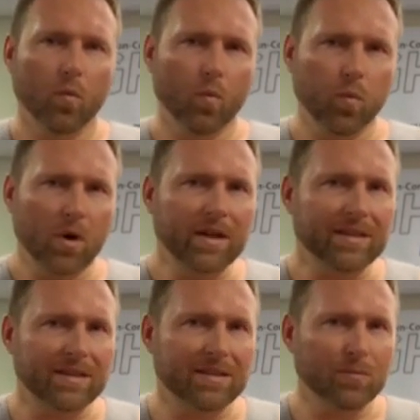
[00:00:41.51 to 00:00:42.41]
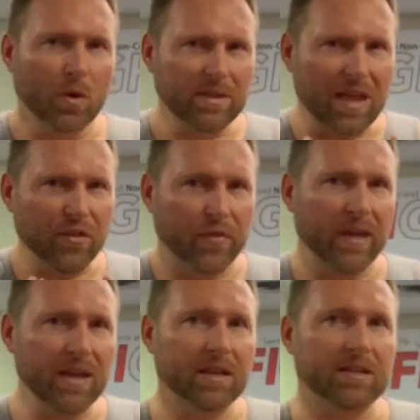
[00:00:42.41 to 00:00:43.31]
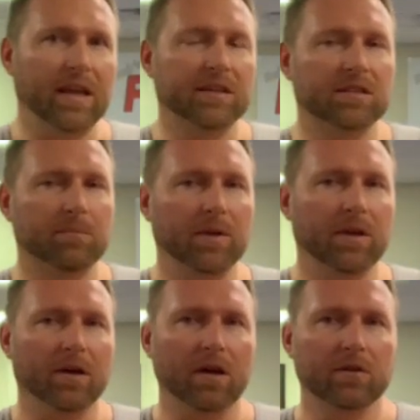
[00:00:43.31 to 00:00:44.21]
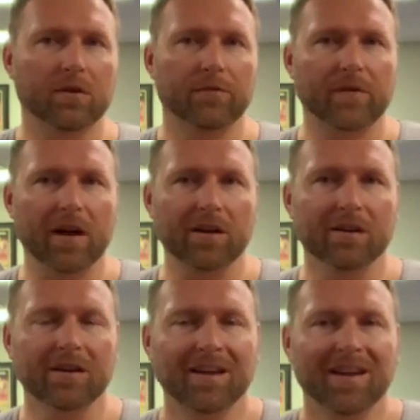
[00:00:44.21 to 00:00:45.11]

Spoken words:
what they think it takes to be a good fighter